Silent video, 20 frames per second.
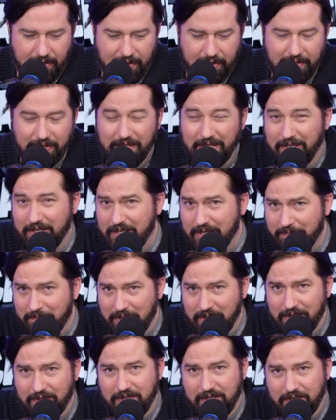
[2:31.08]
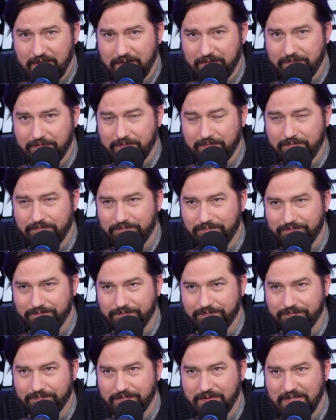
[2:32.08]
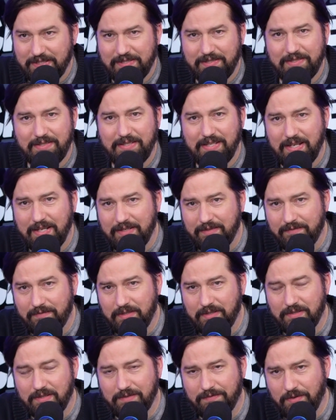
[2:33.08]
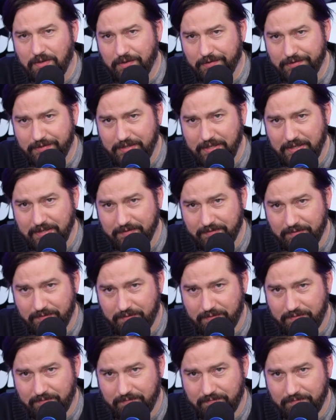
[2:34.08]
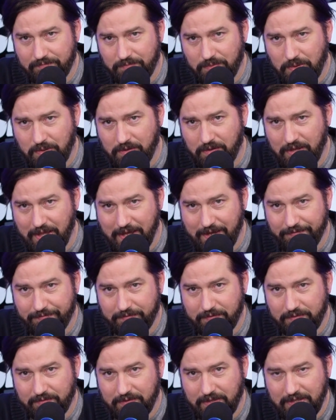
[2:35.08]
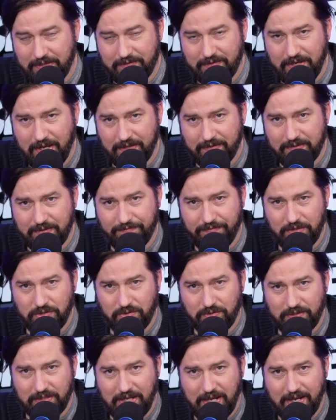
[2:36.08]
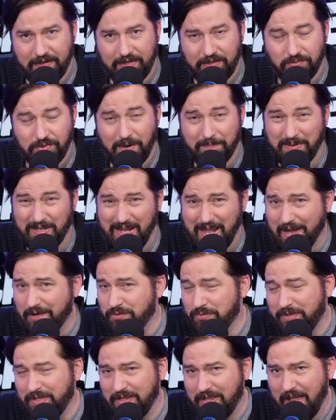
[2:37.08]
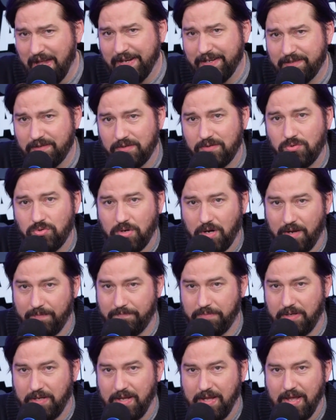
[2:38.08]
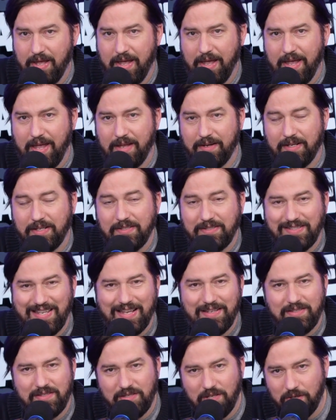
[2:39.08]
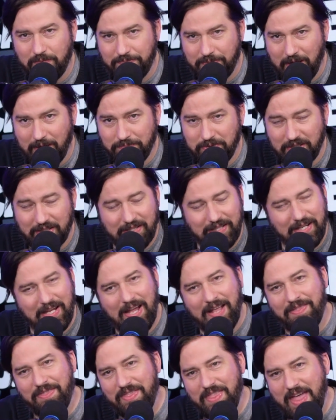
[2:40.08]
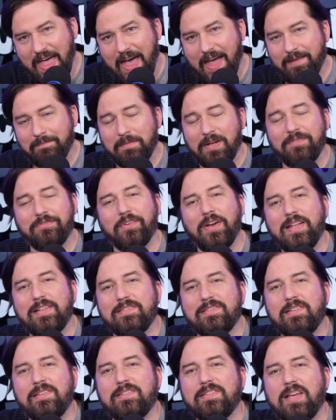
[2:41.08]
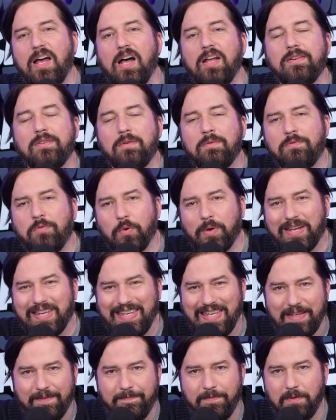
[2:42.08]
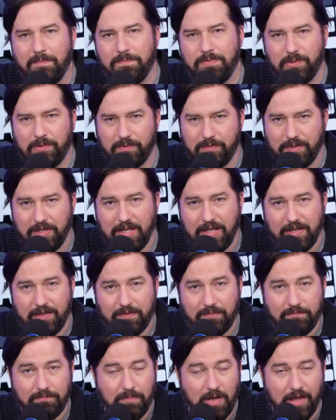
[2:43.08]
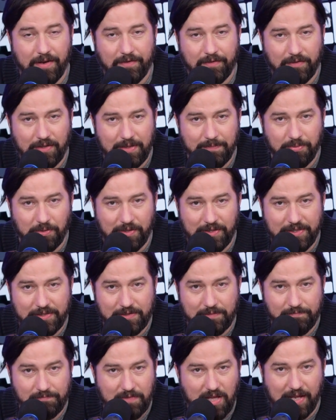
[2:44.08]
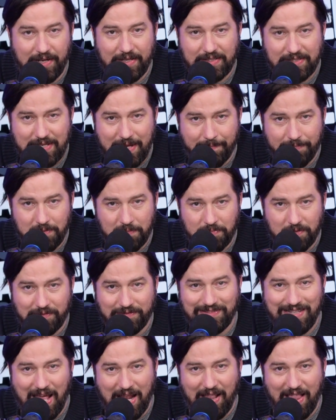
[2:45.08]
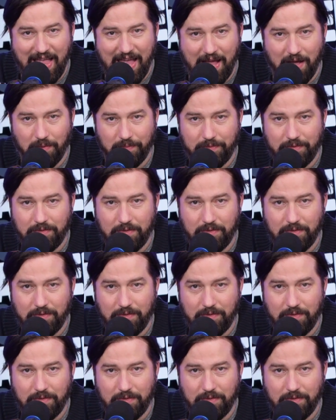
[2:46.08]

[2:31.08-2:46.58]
he committed the sin of all sins to the left. He's not sufficiently anti-Trump. He actually likes Trump. And he says so publicly. And that, my friends, is unforgivable in modern liberalism. Unacceptable. Not allowed.